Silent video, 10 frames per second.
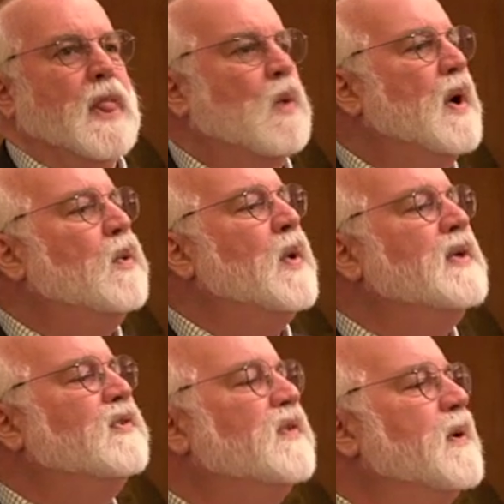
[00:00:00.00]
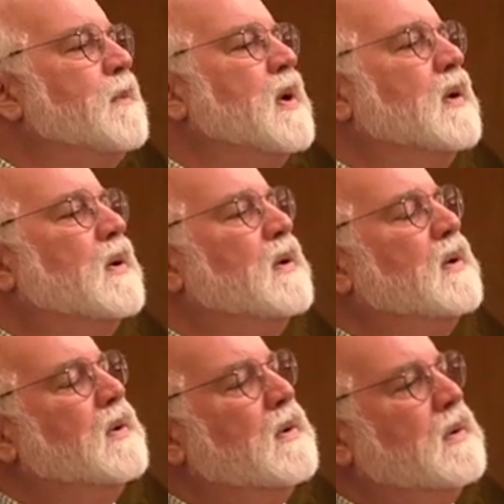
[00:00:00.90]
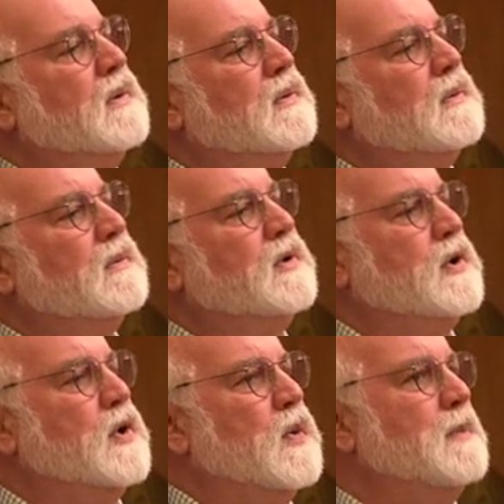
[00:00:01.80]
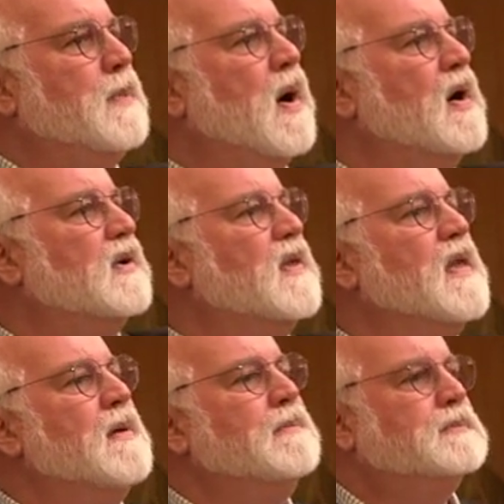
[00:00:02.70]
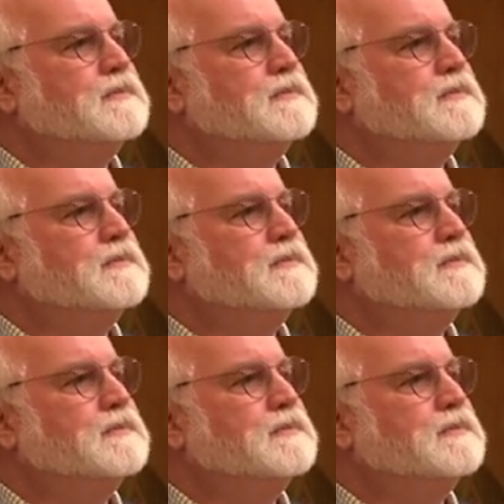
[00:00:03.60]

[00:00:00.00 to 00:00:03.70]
What wisdom do you impart to them?